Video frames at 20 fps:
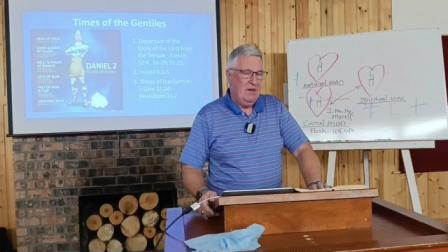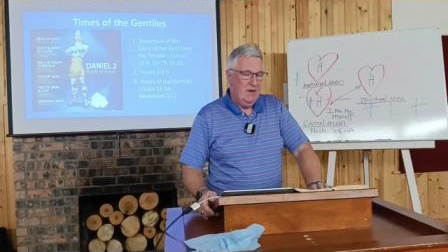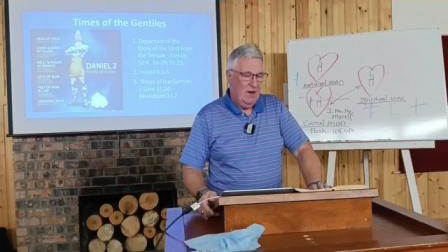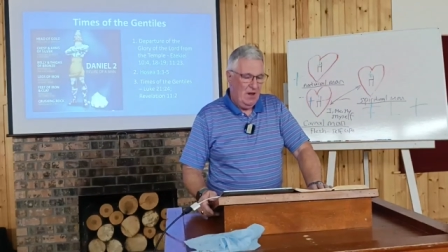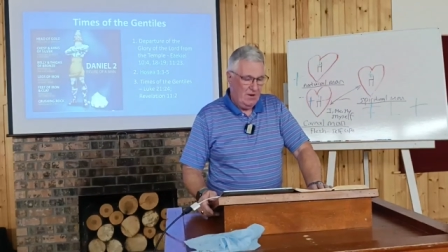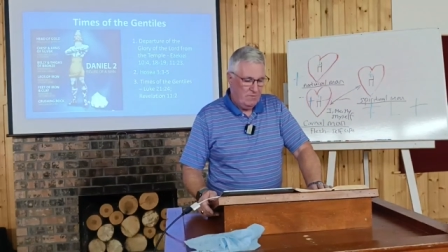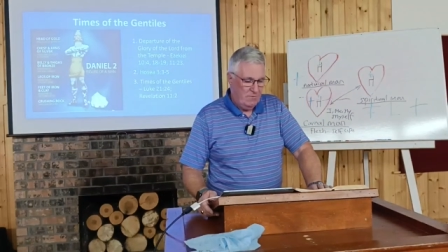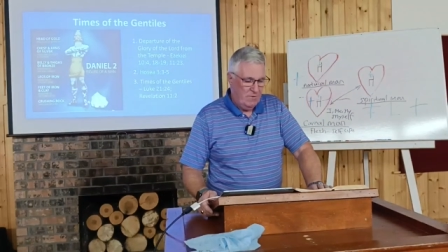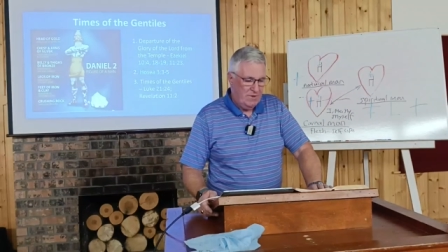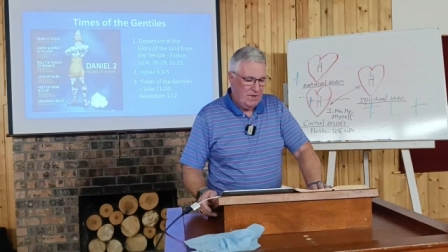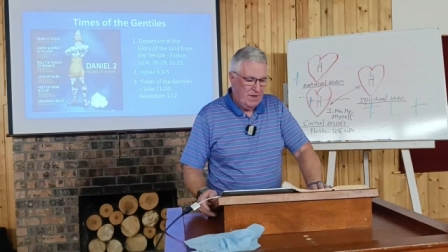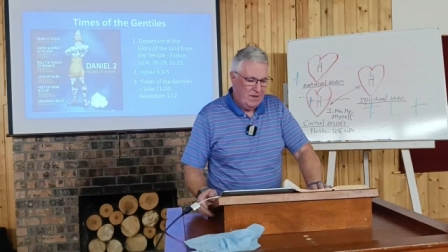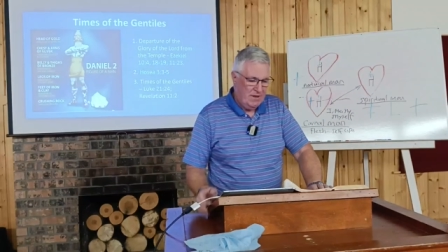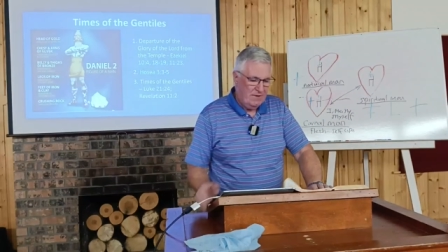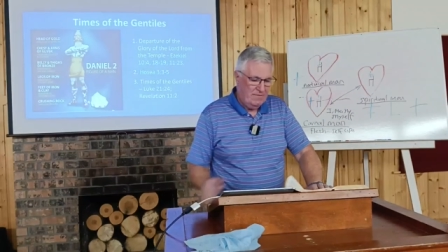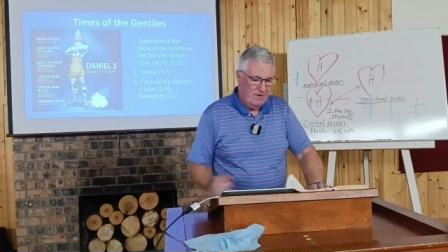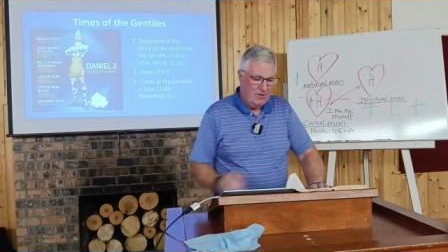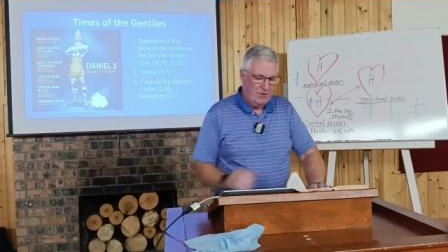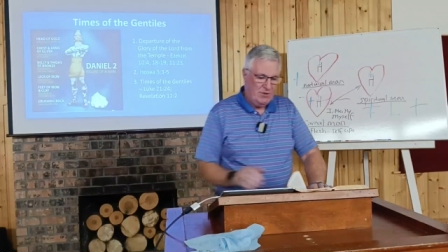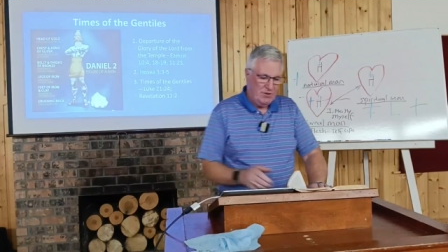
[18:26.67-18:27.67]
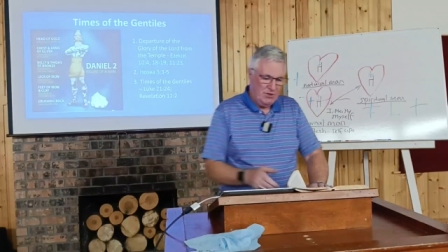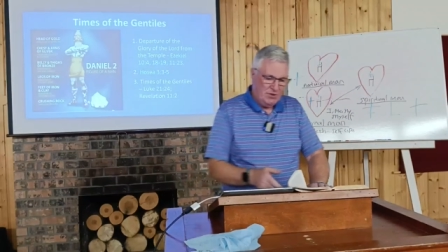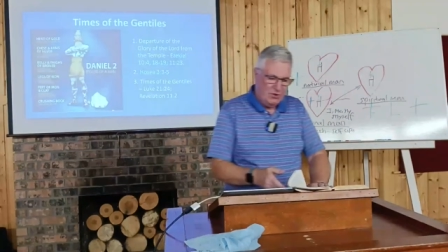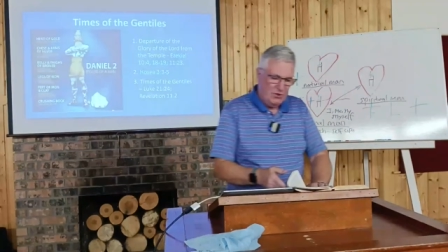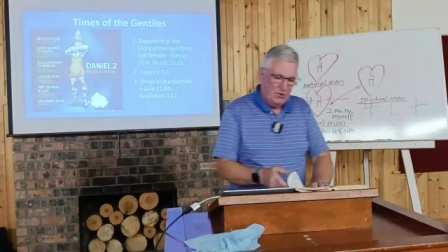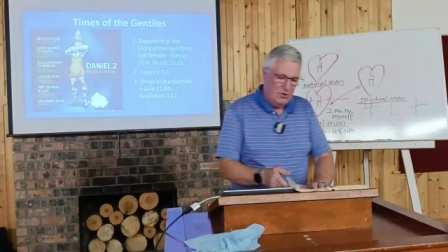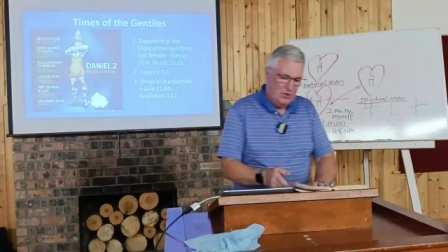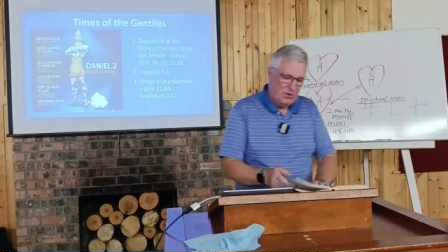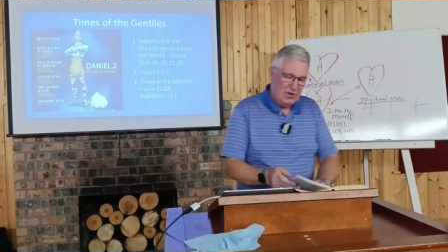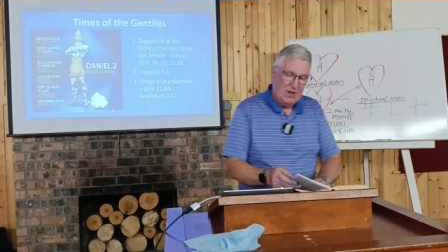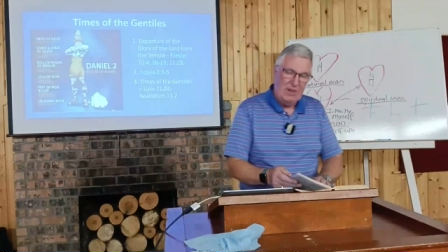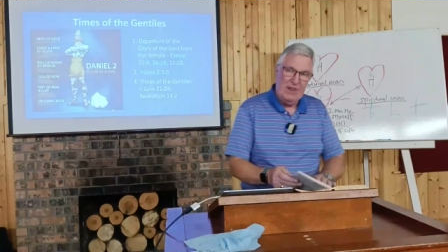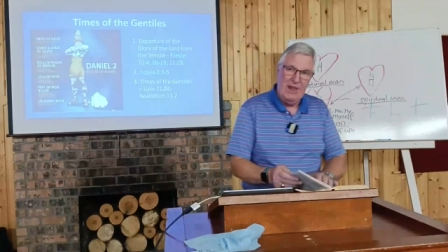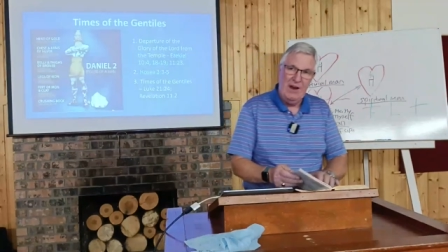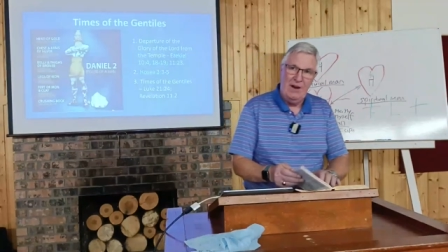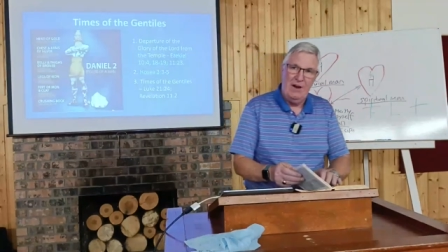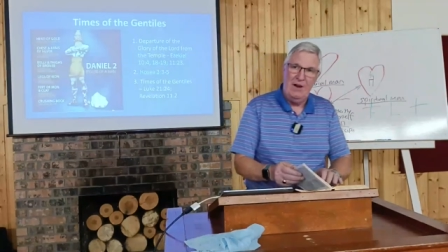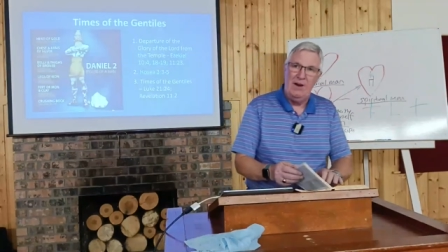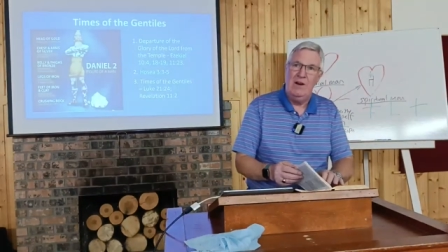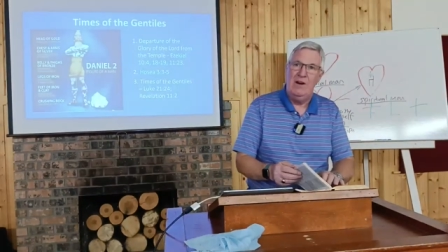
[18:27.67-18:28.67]
Not with individual Jews,
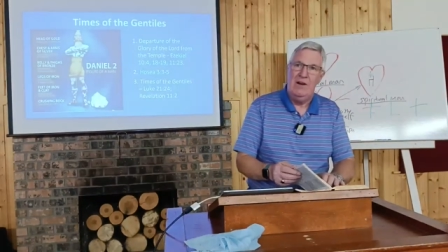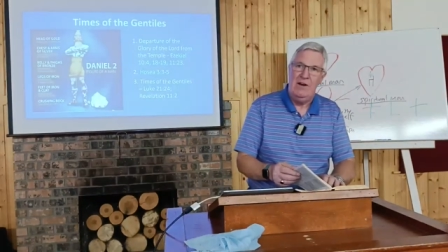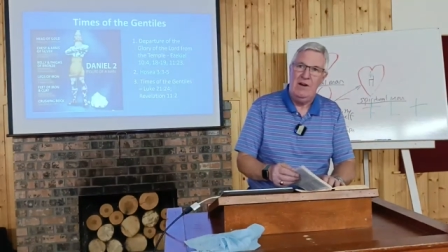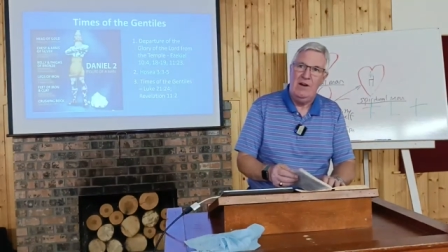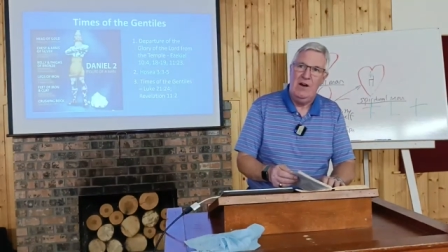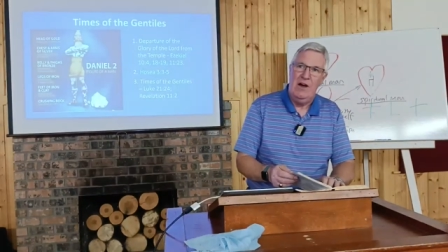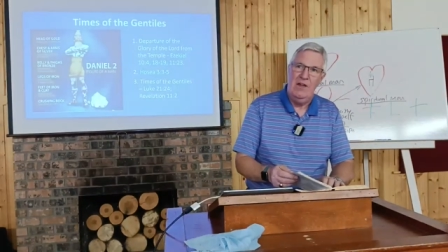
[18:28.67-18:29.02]
They're,